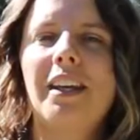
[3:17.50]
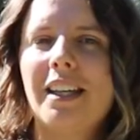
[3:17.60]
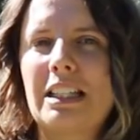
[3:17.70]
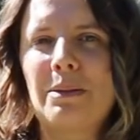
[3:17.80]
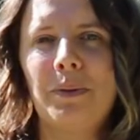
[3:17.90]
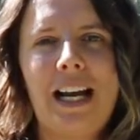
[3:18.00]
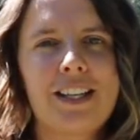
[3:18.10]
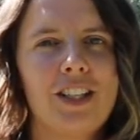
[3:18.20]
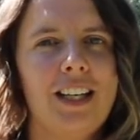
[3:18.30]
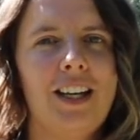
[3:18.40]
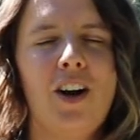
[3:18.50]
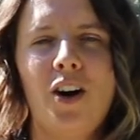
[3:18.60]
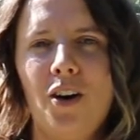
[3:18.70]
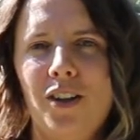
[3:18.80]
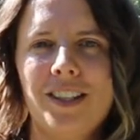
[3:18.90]
they can splash in it
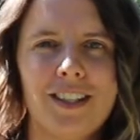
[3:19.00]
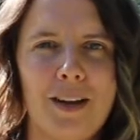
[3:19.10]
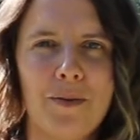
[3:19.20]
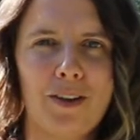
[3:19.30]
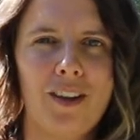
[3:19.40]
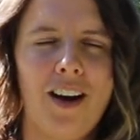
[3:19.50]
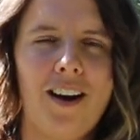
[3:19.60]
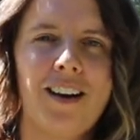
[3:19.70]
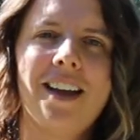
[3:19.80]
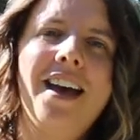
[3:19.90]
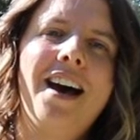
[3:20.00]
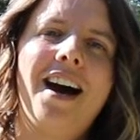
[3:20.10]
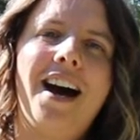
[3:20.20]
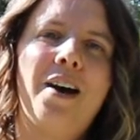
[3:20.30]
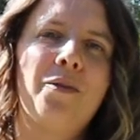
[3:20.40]
all summer long.
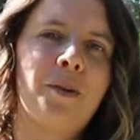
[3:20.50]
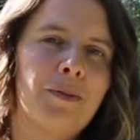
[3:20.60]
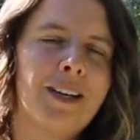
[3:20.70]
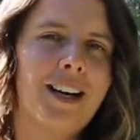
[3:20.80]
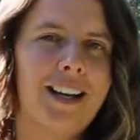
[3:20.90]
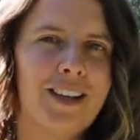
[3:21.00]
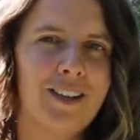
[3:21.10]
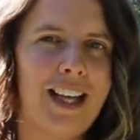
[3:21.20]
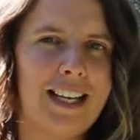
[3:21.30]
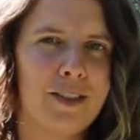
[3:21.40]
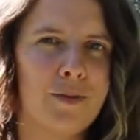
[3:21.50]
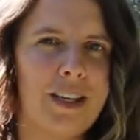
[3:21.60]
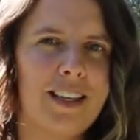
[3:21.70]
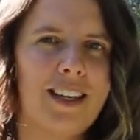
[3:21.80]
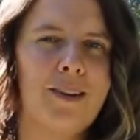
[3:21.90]
Uh, when we got here last
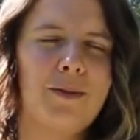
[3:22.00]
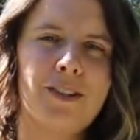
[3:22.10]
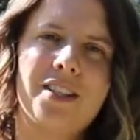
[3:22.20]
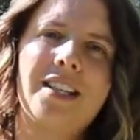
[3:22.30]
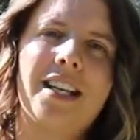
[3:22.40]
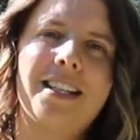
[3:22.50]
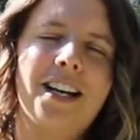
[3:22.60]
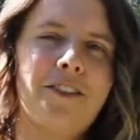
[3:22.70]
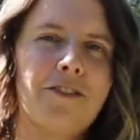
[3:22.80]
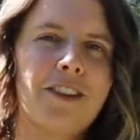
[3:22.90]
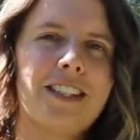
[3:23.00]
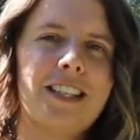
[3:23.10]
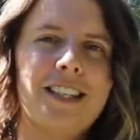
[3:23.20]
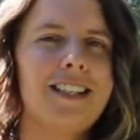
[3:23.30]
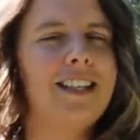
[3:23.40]
week, it was done for the
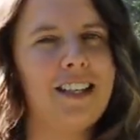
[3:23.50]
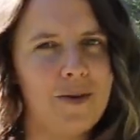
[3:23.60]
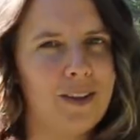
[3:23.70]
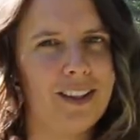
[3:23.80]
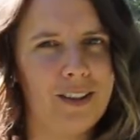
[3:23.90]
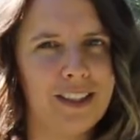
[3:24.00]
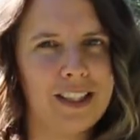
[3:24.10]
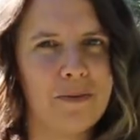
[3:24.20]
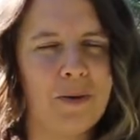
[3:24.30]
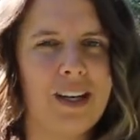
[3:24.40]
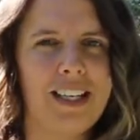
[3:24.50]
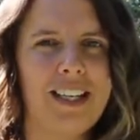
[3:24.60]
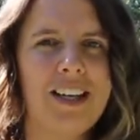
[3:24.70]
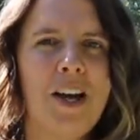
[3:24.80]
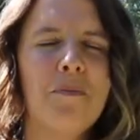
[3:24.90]
season and they were a little disappointed,